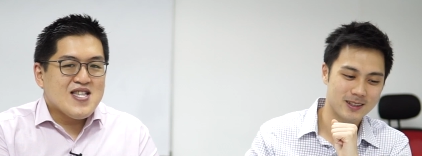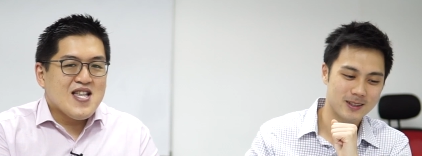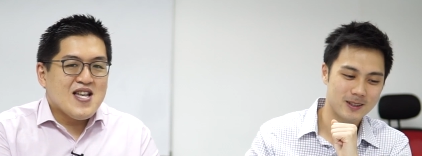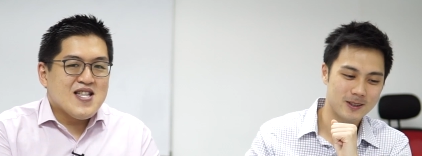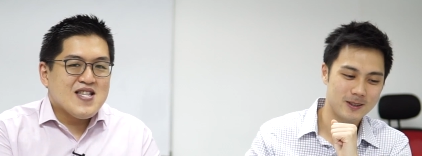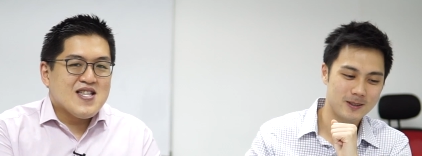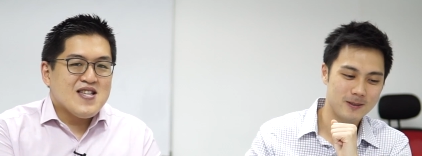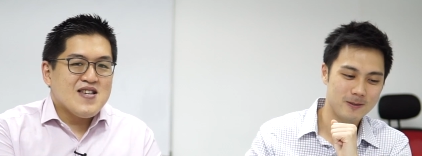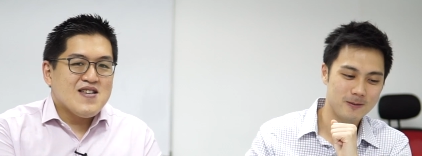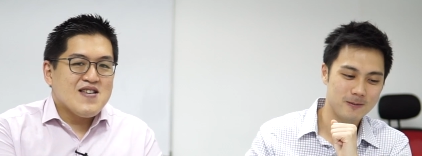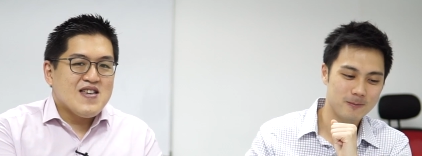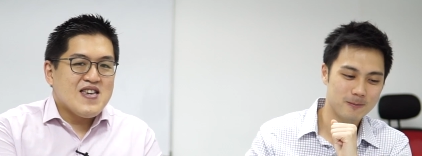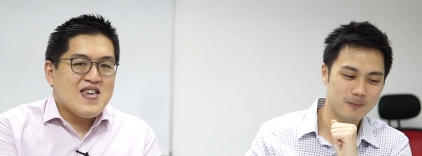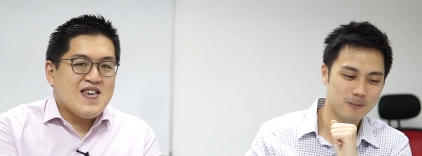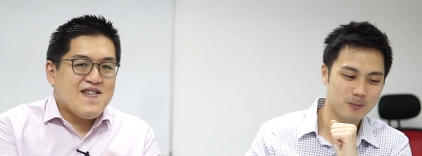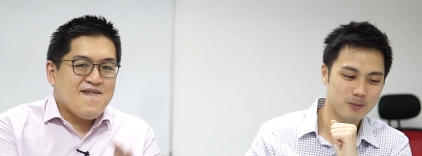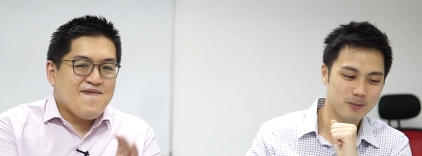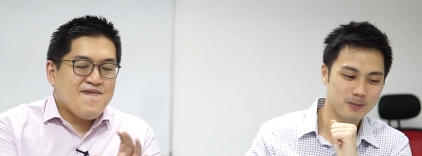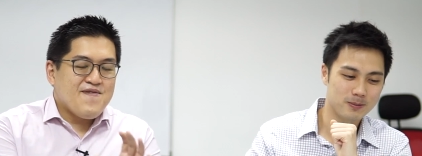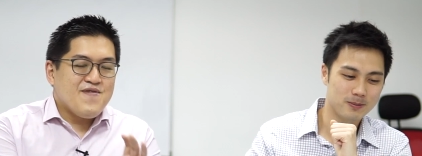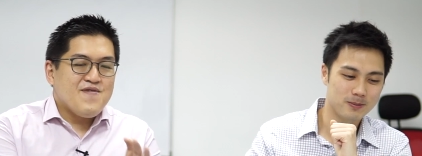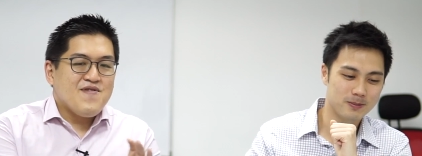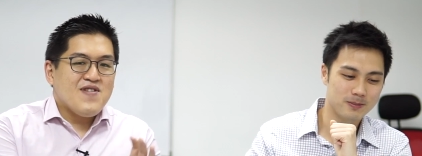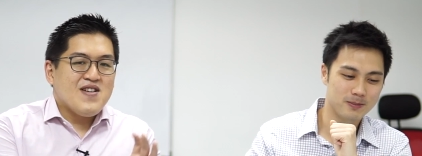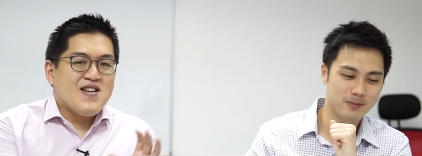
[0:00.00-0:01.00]
Speaker 1: started, if
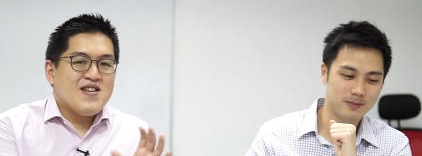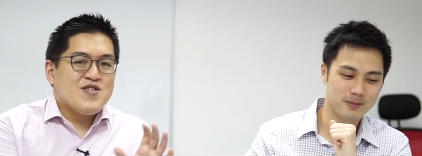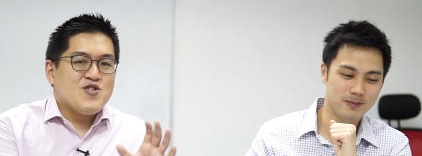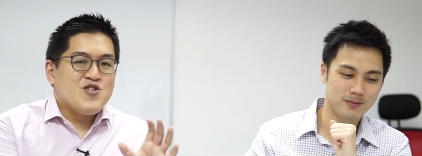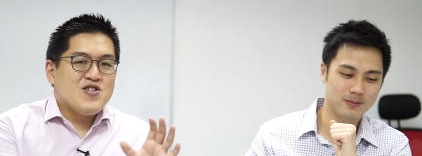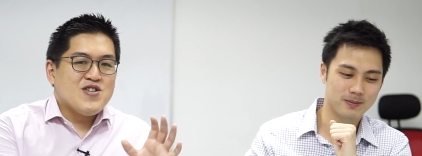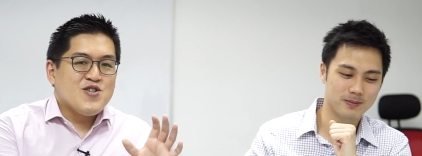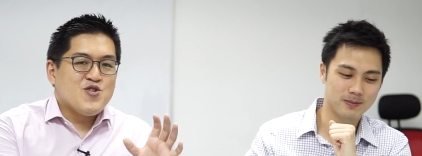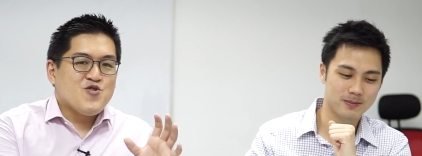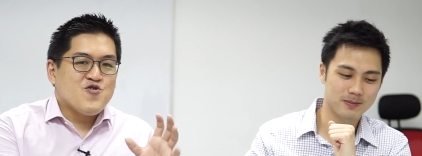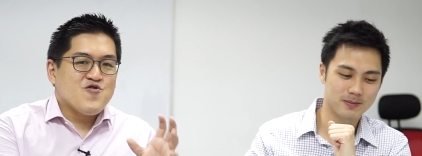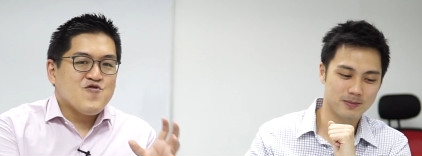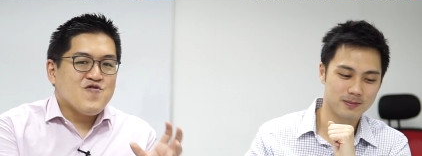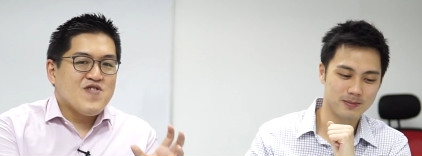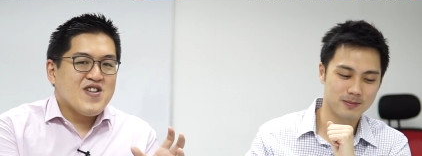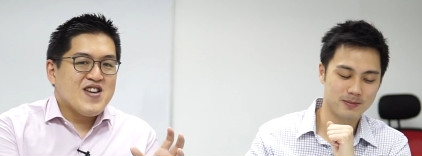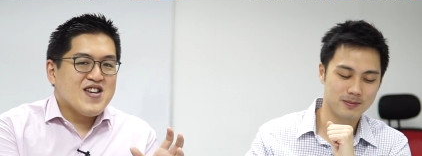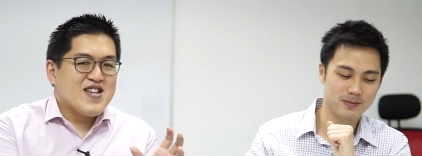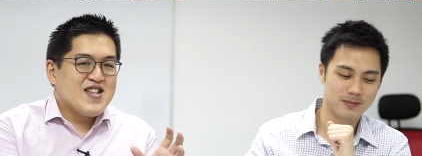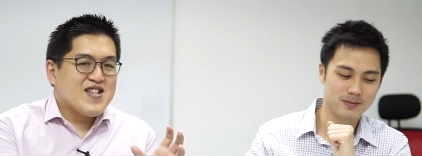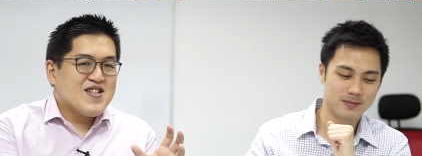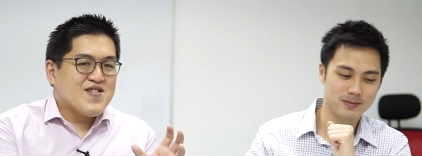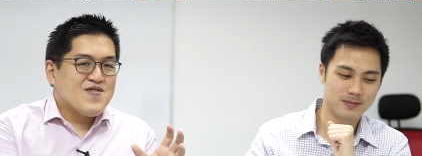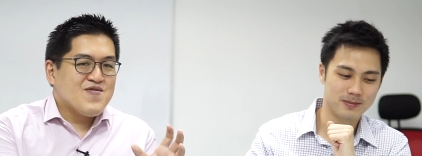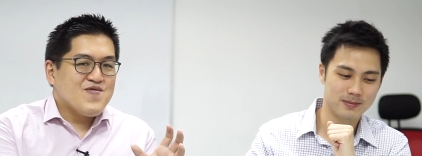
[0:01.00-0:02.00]
you are just
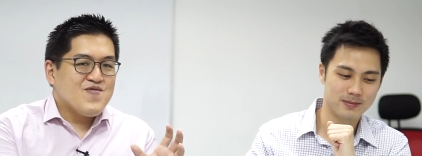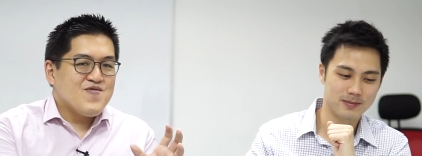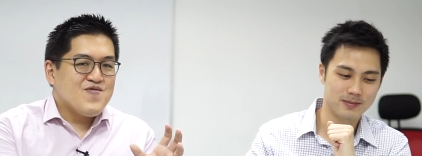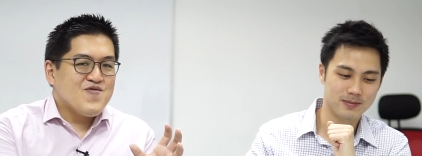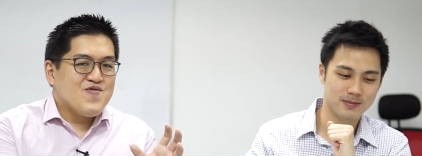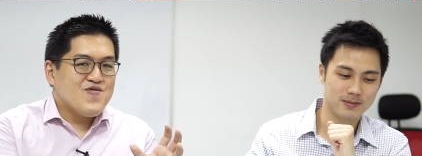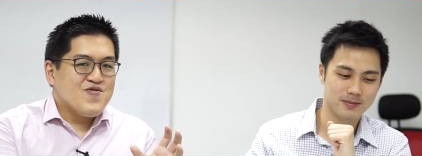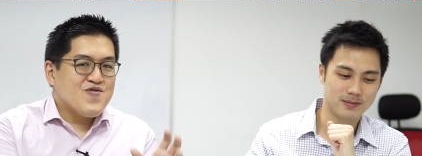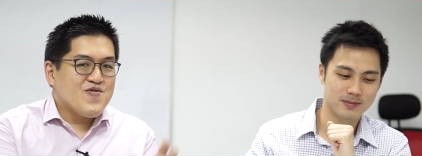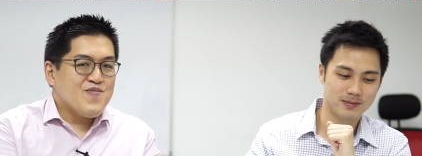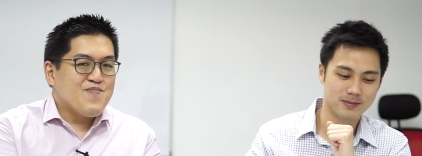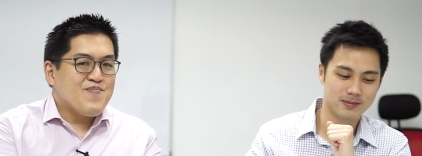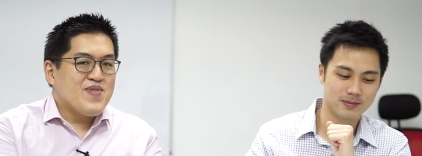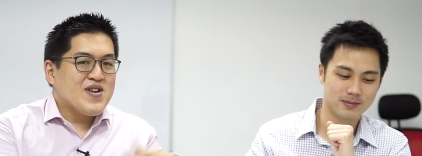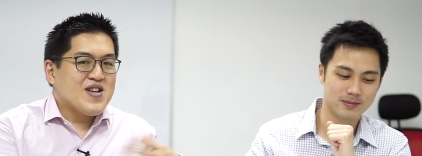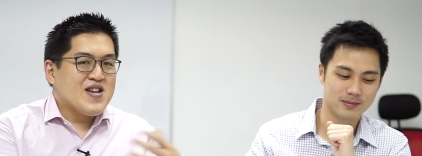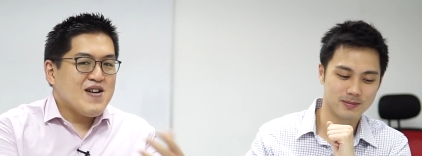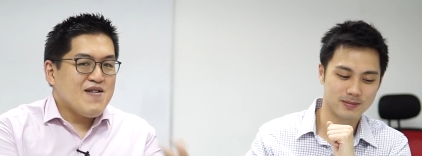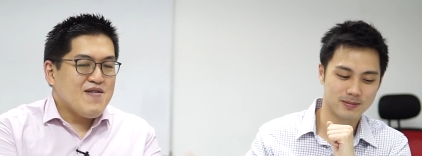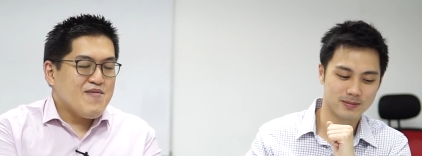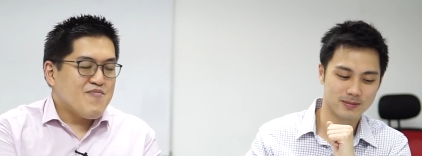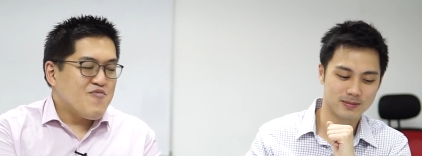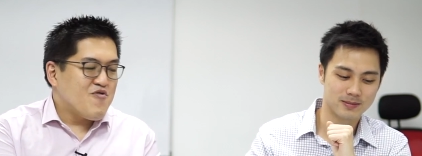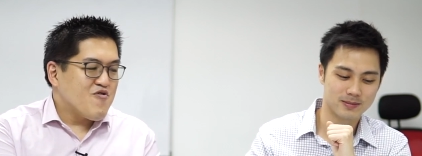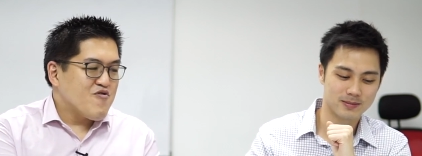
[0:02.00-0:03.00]
trying to pick
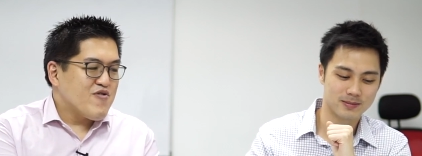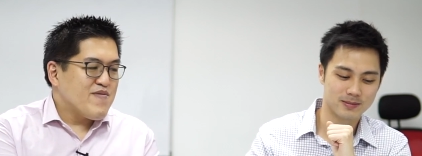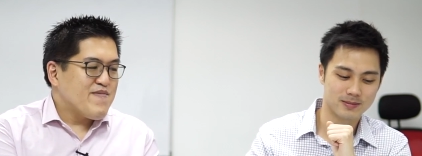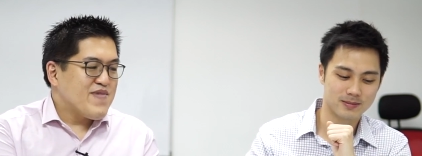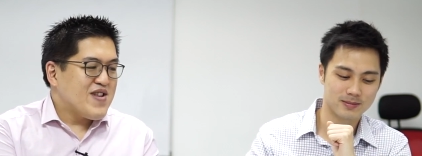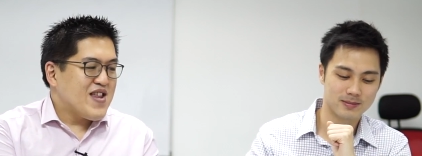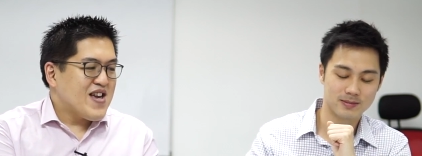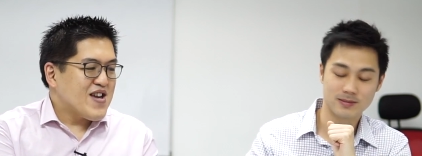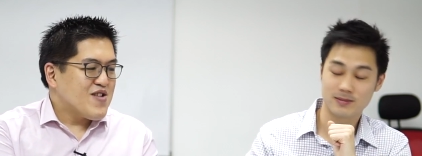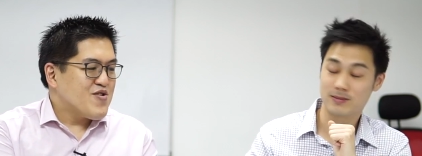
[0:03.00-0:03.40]
up a programming